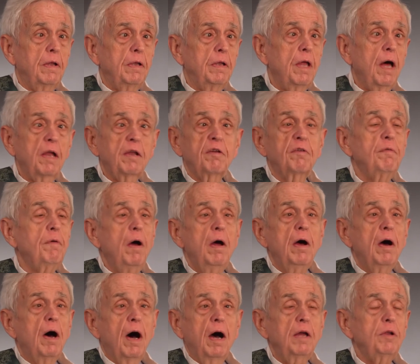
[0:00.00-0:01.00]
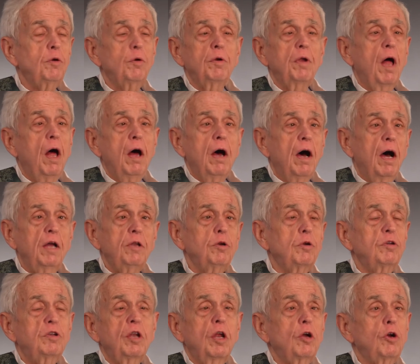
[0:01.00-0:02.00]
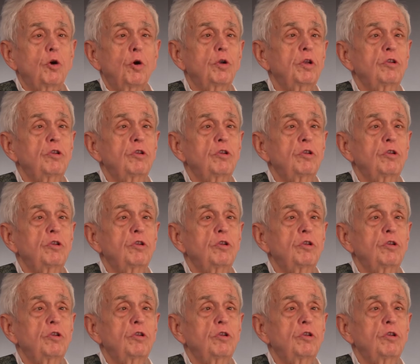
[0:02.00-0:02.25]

not of, I don't go